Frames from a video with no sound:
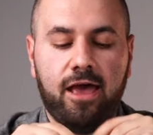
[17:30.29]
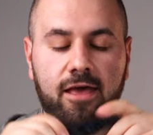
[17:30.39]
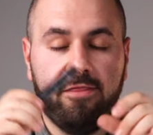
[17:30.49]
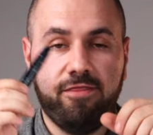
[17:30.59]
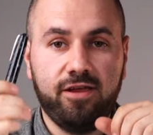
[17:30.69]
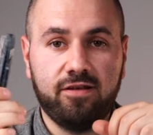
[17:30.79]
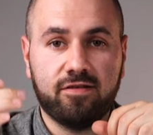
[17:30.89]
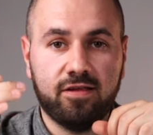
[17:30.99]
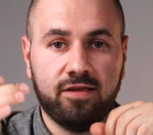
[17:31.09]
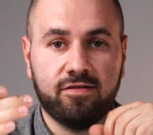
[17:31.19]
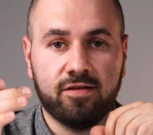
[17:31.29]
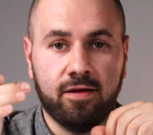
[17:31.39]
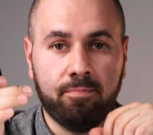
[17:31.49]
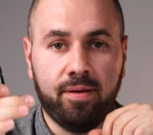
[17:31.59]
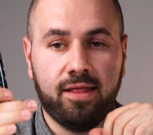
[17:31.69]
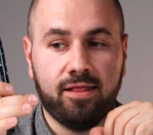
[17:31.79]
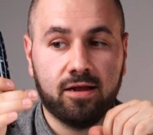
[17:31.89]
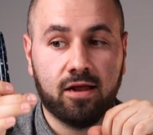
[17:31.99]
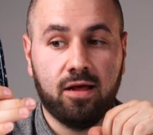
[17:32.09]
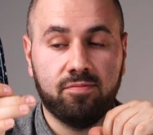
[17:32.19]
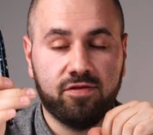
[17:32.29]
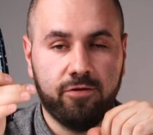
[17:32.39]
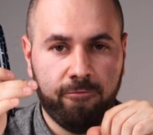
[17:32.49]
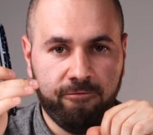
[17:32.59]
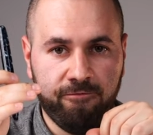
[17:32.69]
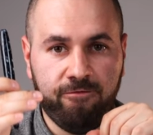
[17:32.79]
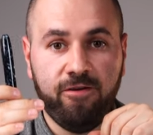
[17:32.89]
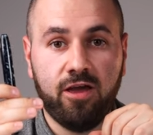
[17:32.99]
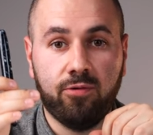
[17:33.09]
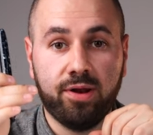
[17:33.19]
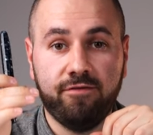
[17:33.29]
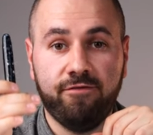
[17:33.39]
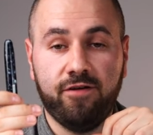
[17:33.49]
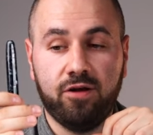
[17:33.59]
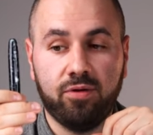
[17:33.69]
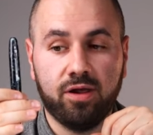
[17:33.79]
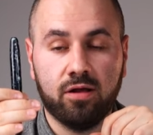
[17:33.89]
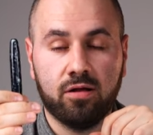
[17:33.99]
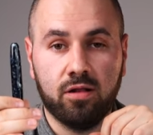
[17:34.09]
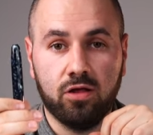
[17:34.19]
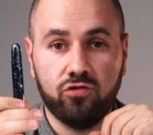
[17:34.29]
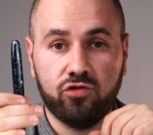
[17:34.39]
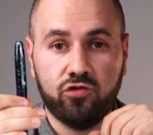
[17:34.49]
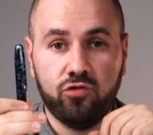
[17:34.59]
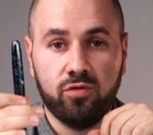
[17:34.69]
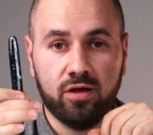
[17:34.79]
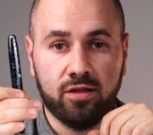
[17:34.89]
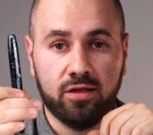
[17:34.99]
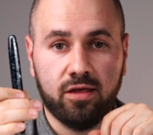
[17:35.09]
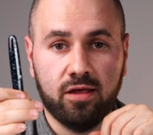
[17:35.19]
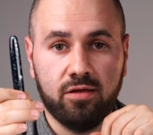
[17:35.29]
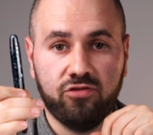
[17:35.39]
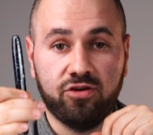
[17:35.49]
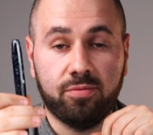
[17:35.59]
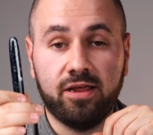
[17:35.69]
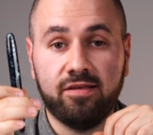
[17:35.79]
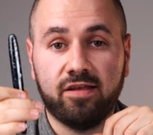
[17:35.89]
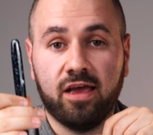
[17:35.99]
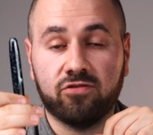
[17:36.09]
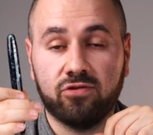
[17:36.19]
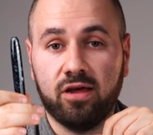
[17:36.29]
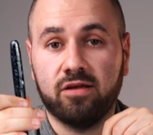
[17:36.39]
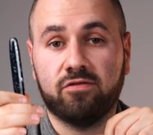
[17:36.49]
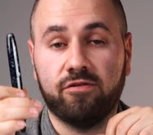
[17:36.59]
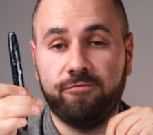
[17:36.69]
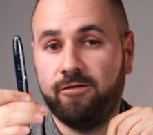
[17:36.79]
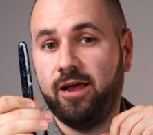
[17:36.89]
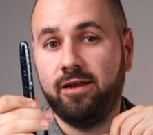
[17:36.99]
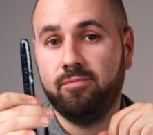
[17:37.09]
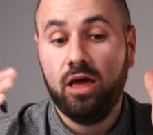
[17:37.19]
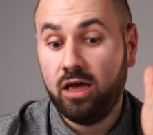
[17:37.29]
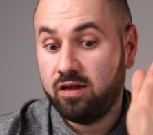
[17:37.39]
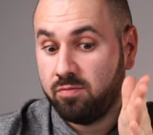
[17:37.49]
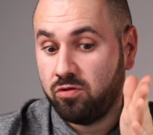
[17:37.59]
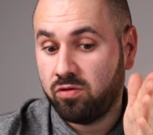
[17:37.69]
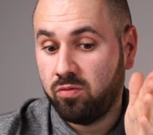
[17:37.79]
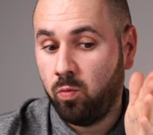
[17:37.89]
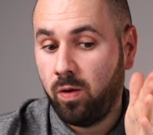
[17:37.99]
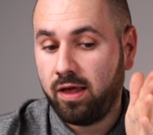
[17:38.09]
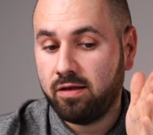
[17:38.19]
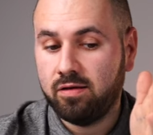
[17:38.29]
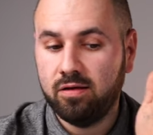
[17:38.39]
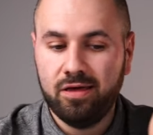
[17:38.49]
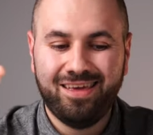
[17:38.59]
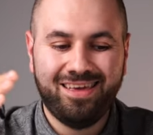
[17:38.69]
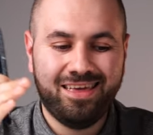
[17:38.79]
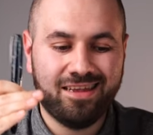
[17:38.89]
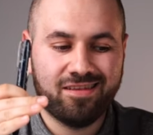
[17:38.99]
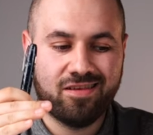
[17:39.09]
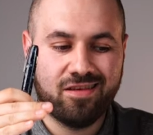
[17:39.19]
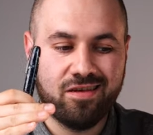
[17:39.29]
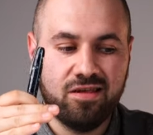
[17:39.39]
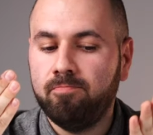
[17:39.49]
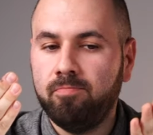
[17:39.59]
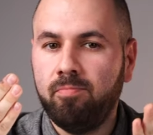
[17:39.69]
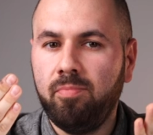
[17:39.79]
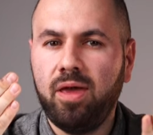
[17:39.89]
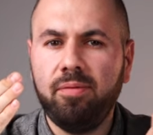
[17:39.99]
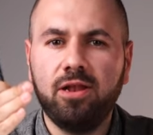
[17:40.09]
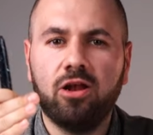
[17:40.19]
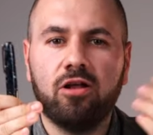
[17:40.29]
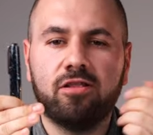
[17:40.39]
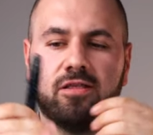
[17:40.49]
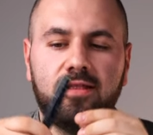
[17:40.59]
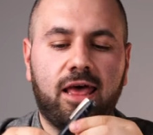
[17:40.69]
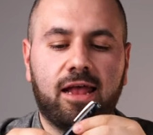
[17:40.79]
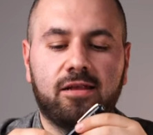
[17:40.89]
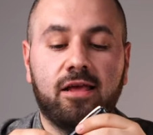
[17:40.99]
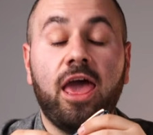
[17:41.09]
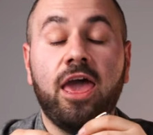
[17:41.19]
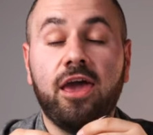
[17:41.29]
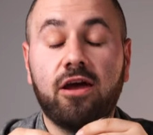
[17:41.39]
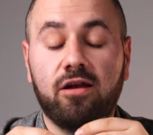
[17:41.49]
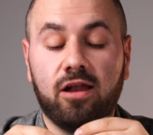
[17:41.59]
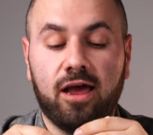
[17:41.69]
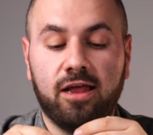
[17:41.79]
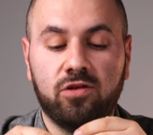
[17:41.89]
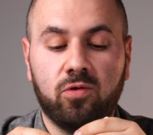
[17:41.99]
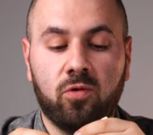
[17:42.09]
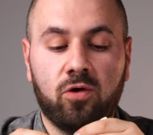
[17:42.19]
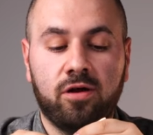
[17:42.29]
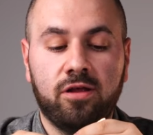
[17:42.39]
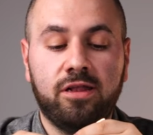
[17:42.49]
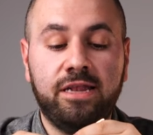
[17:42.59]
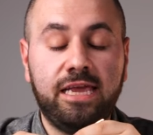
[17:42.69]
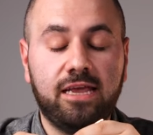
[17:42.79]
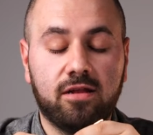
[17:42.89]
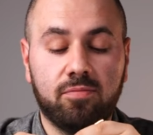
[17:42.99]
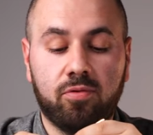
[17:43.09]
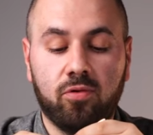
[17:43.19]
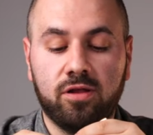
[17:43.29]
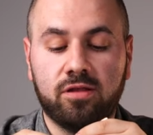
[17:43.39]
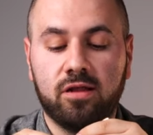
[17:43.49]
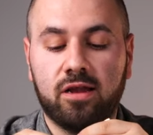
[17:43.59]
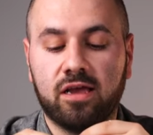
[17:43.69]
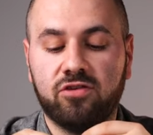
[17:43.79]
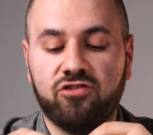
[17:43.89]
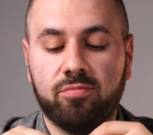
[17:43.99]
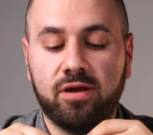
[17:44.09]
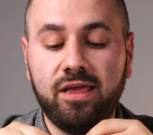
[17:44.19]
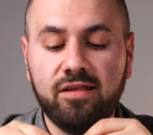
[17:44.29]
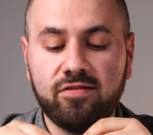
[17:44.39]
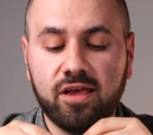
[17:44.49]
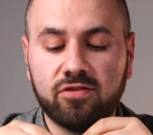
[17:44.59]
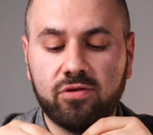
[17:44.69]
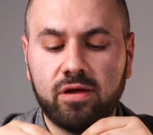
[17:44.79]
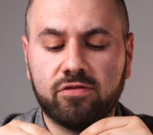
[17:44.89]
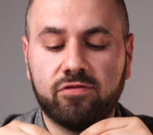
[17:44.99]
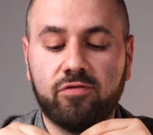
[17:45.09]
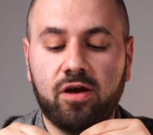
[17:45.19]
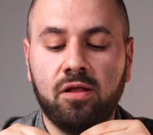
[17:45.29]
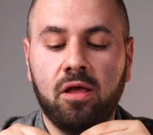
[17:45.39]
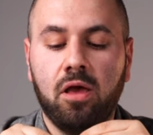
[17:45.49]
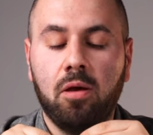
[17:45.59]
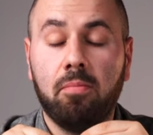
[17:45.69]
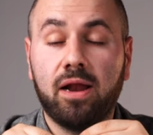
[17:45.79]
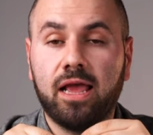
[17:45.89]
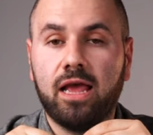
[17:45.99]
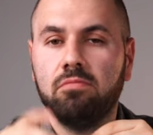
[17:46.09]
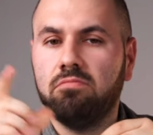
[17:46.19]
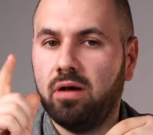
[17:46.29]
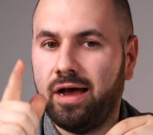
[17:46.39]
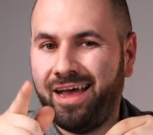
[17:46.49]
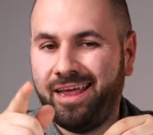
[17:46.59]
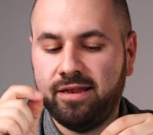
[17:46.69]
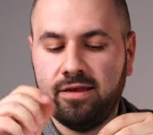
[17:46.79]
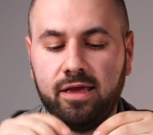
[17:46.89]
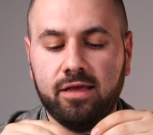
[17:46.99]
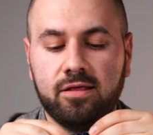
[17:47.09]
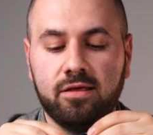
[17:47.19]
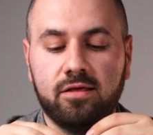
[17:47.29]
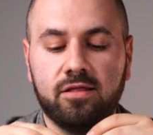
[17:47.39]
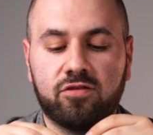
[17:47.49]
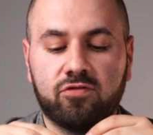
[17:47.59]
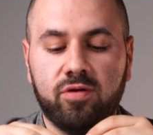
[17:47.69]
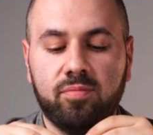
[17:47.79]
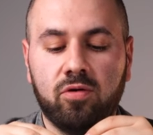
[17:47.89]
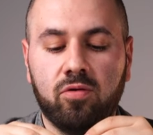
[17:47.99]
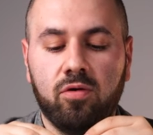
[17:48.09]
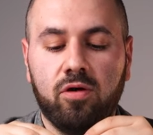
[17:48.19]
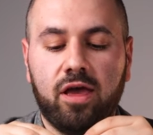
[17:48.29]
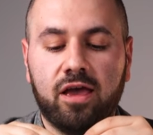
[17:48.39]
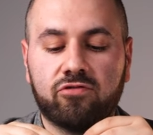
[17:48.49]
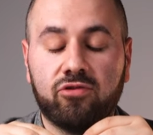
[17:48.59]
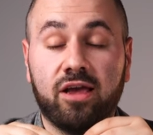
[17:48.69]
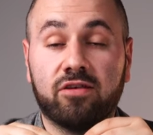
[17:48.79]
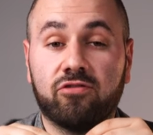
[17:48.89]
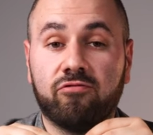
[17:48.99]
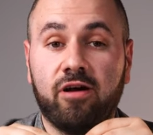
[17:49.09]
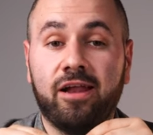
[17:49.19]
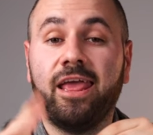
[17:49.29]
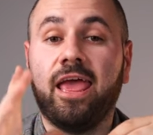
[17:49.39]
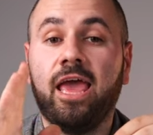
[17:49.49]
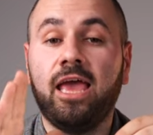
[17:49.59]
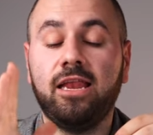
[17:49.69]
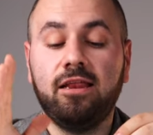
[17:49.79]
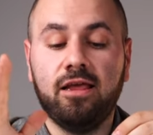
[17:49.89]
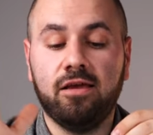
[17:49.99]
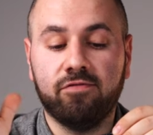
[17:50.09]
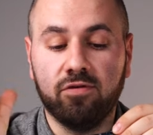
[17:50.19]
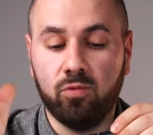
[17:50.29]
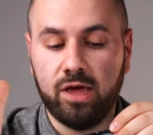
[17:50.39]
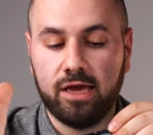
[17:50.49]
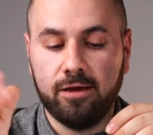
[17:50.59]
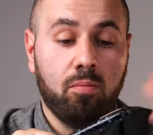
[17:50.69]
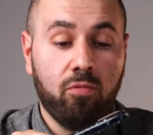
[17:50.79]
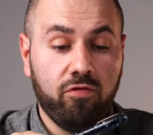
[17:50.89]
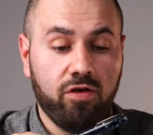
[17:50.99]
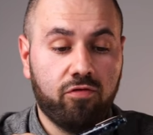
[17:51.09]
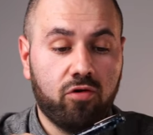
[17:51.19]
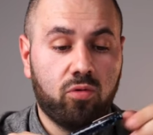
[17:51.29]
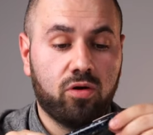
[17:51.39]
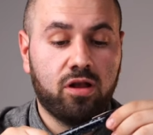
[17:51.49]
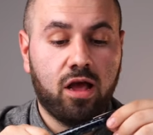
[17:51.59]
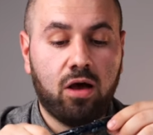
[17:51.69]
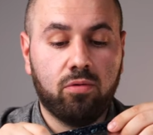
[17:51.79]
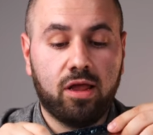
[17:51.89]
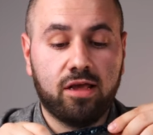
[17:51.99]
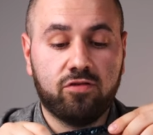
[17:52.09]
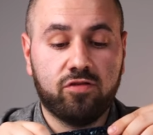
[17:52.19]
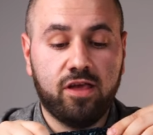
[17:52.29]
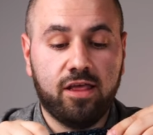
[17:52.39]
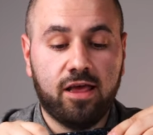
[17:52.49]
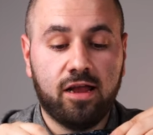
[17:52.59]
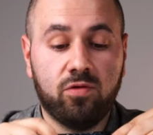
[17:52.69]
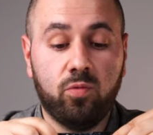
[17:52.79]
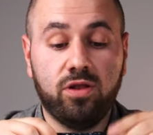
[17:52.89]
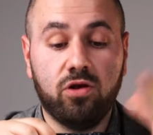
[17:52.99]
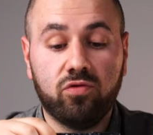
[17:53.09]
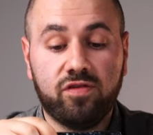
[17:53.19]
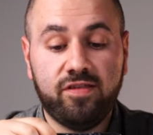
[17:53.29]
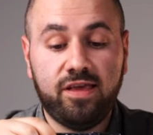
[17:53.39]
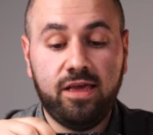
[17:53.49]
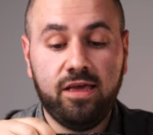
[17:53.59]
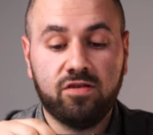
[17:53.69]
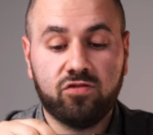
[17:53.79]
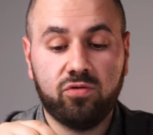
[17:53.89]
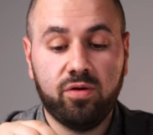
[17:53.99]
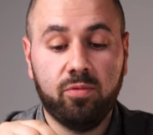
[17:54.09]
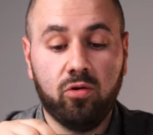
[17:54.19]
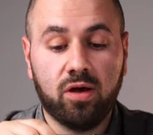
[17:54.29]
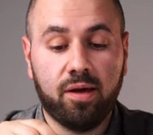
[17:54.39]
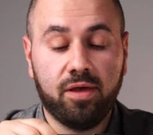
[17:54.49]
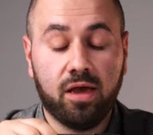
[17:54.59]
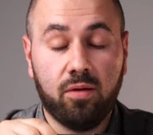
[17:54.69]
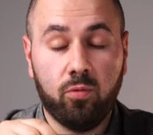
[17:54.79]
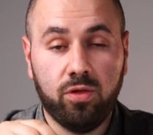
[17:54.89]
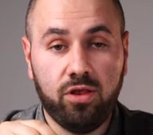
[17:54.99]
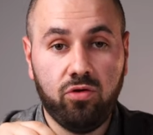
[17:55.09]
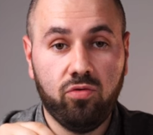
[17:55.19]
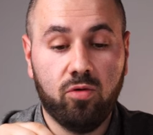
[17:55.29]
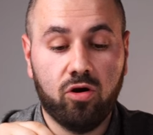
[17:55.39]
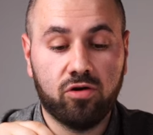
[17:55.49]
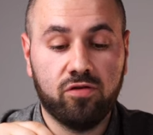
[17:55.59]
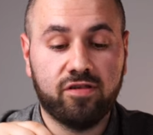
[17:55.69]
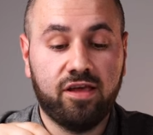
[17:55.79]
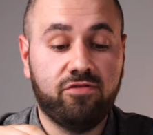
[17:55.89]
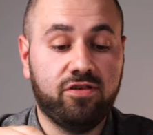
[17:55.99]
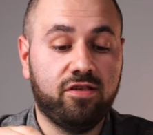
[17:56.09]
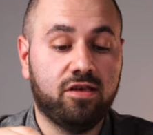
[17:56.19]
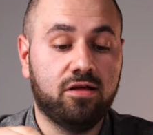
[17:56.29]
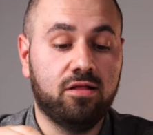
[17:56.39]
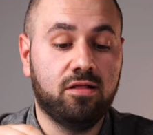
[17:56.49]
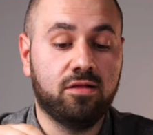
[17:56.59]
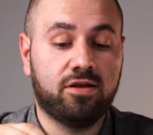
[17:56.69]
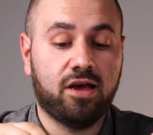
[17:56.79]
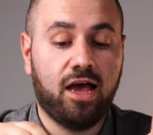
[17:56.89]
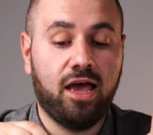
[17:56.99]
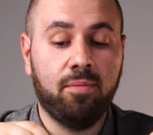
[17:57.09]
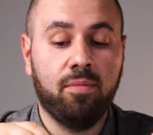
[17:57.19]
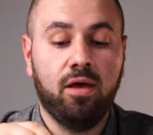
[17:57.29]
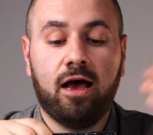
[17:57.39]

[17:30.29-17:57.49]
And this is a pen that comes very, very close to a Japanese extra extra fine. It's more wet, it's maybe not that hairline or needle point like a Japanese extra extra fine but again I take the Scribo extra extra fine any day of the week. Moving forward I would like to say that we don't see Scribo coming up with new models every single time.